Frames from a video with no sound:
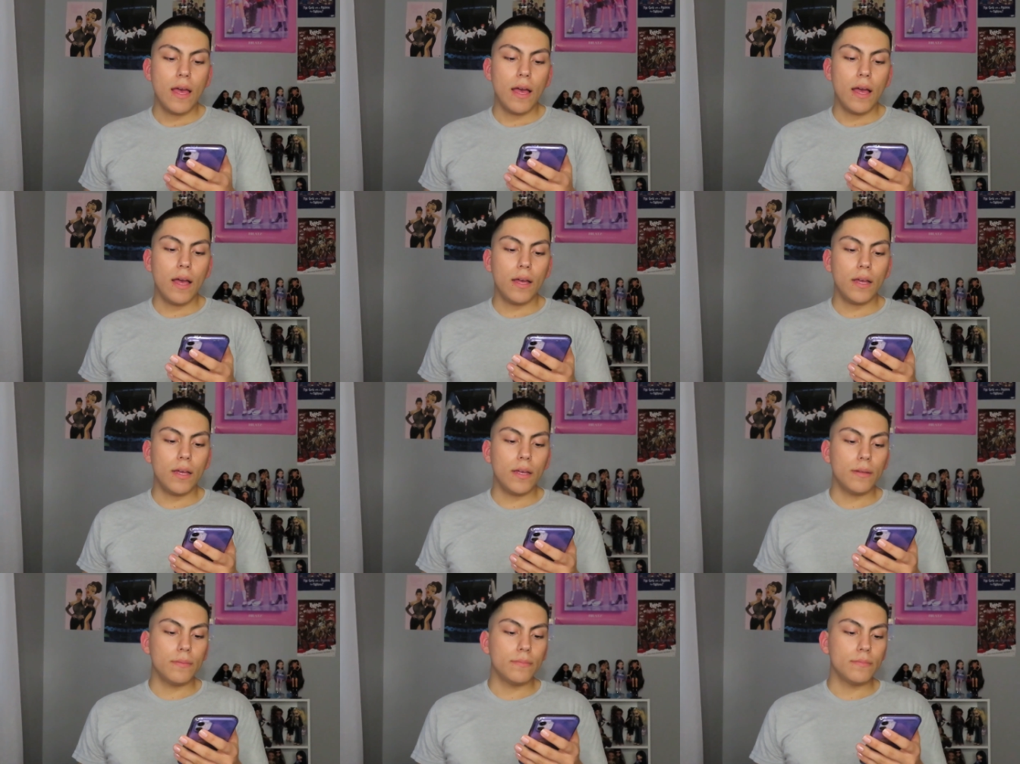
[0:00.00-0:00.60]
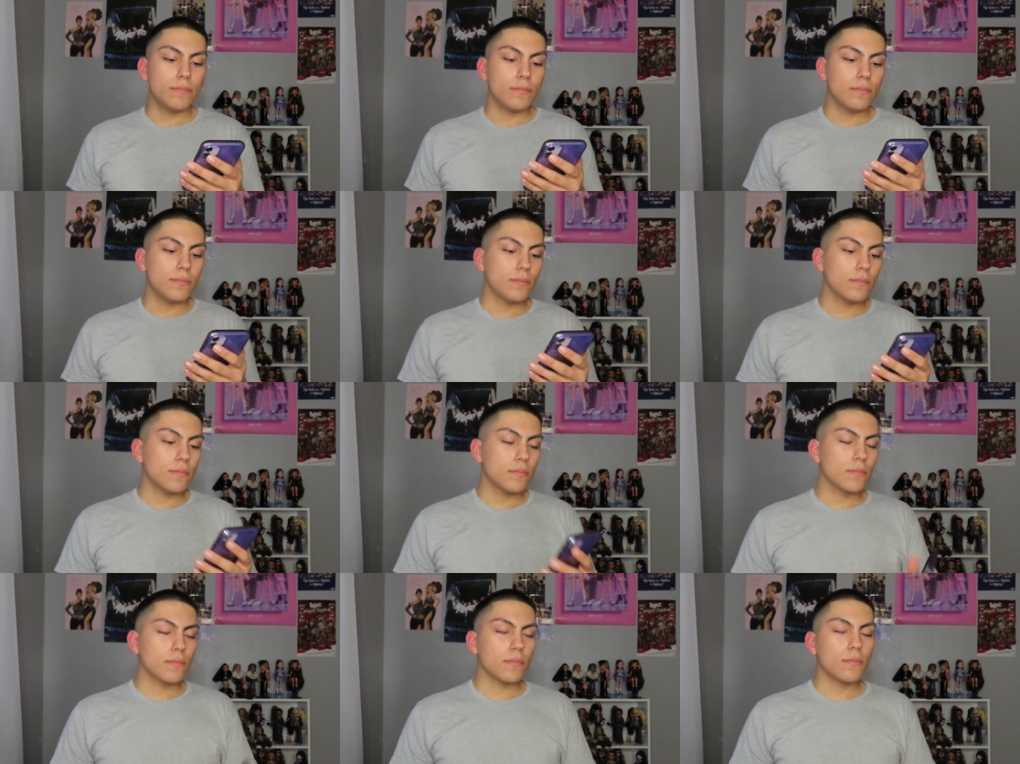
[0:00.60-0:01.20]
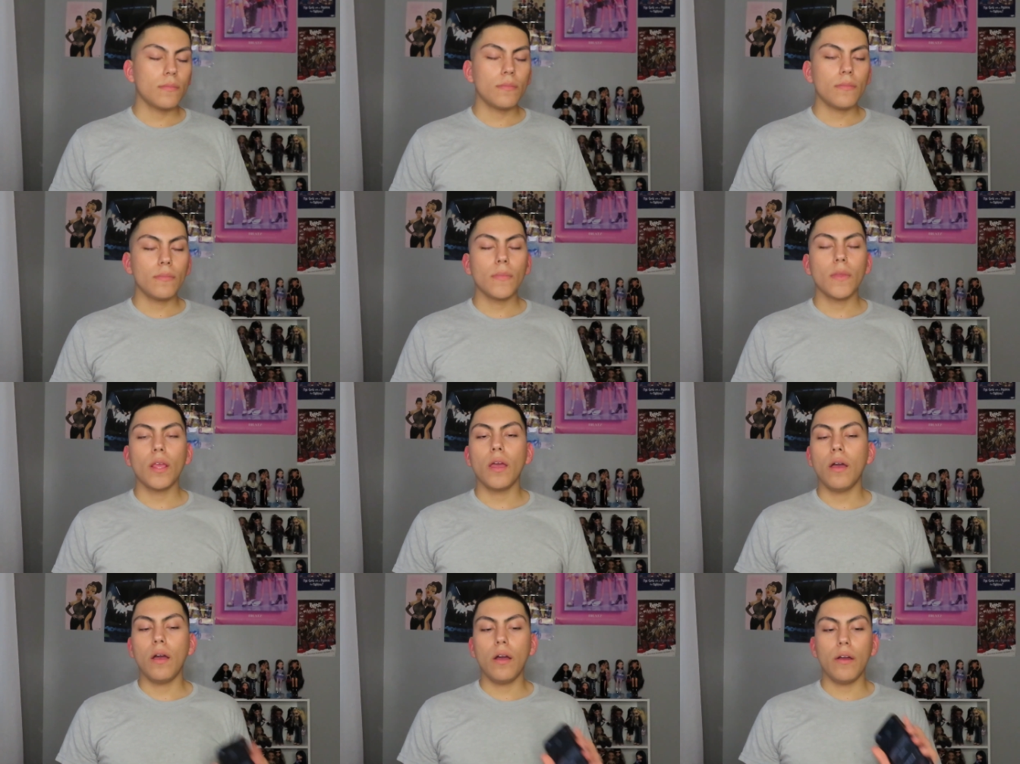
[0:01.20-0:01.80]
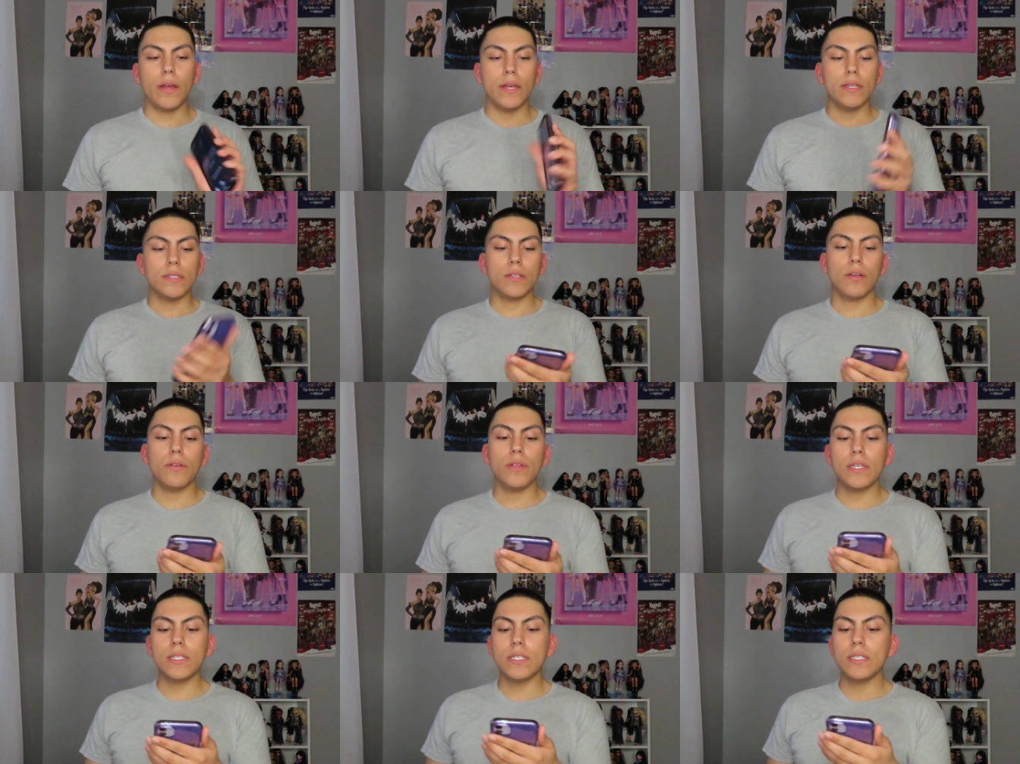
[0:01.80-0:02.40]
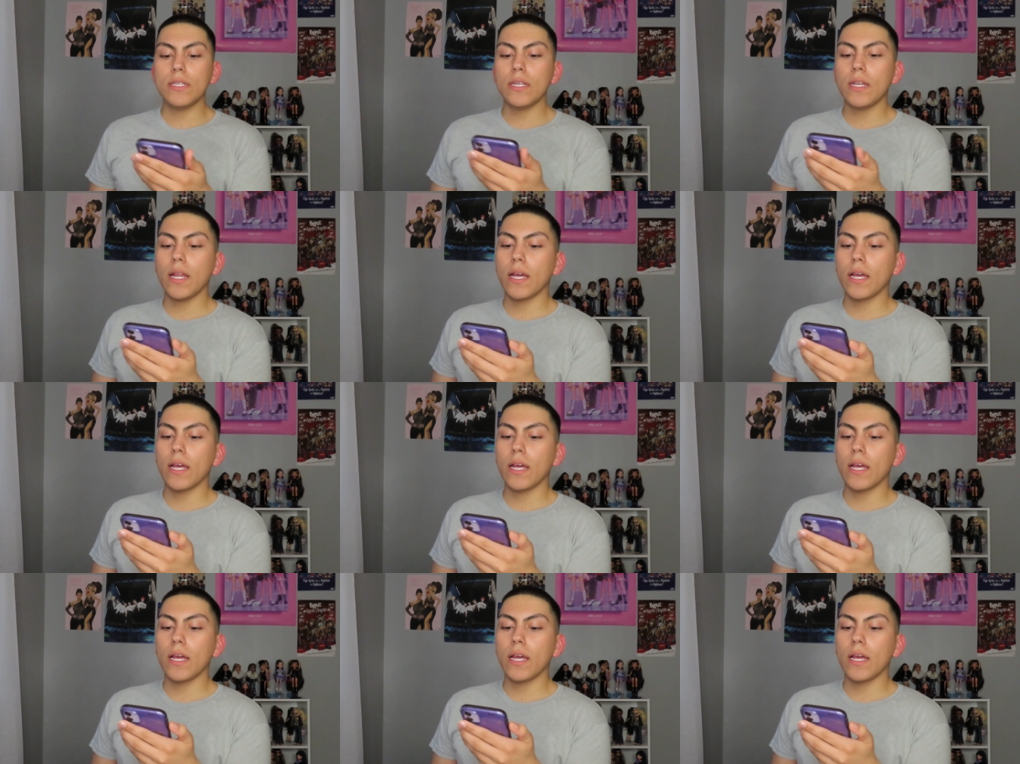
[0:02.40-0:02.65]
Um, all right so this is the